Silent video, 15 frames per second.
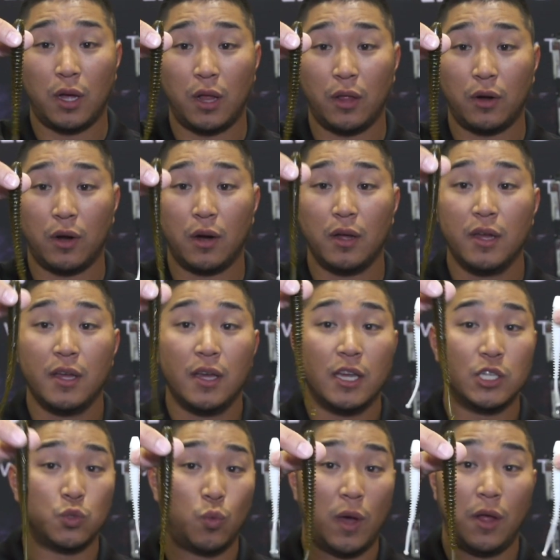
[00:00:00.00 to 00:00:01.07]
color,
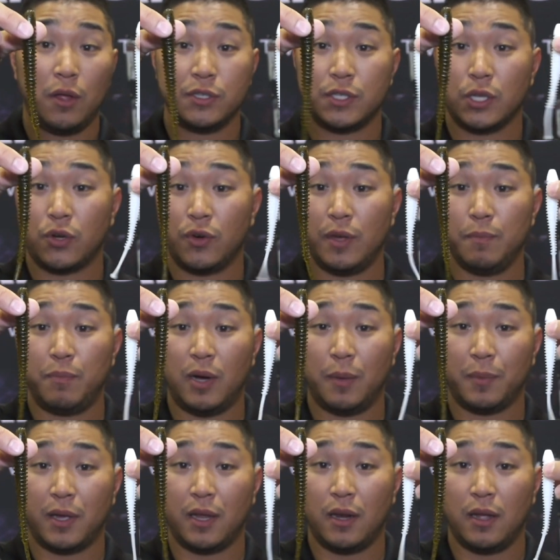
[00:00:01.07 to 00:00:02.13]
as well as the green
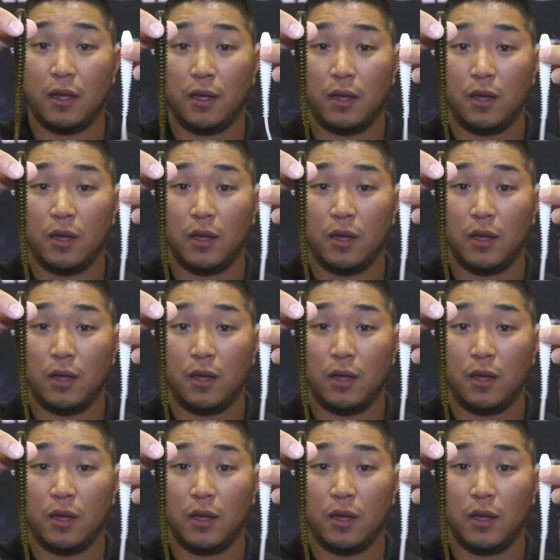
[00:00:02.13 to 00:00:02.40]
pumpkin.